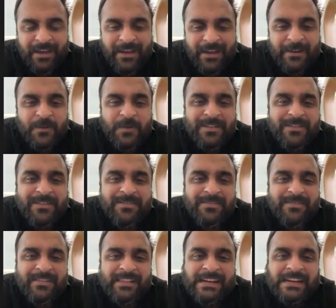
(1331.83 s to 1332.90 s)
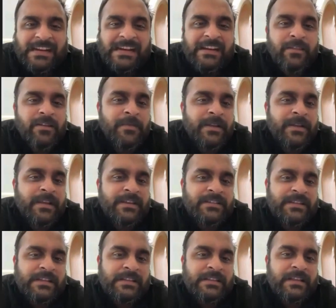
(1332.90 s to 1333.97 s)
and this little
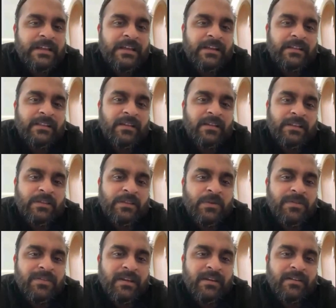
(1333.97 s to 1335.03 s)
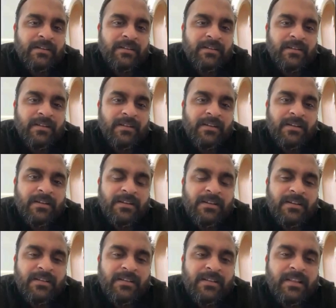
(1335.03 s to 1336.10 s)
discrimination these Hindus get.
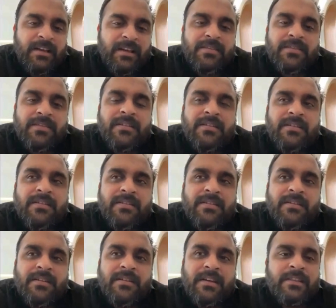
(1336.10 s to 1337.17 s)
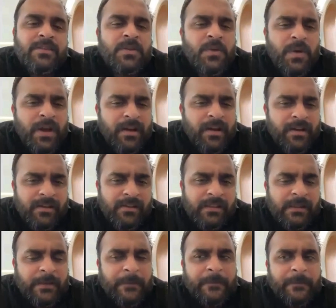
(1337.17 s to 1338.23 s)
There's a Hindu
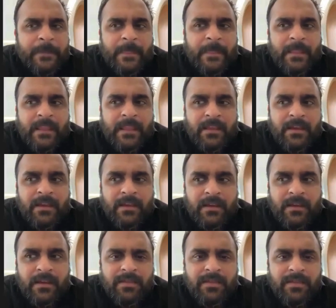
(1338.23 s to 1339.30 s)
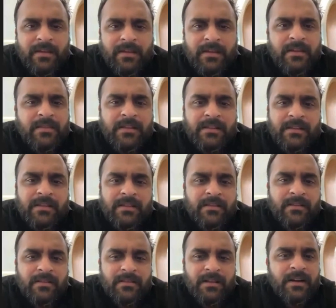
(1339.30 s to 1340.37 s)
uncle. His son is in
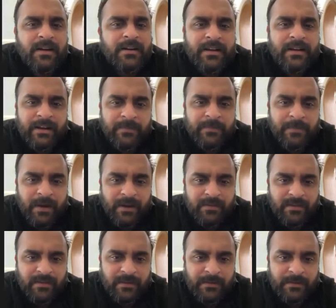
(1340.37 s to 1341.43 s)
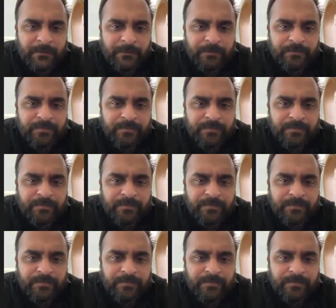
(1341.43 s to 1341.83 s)
third grade in Pakistan.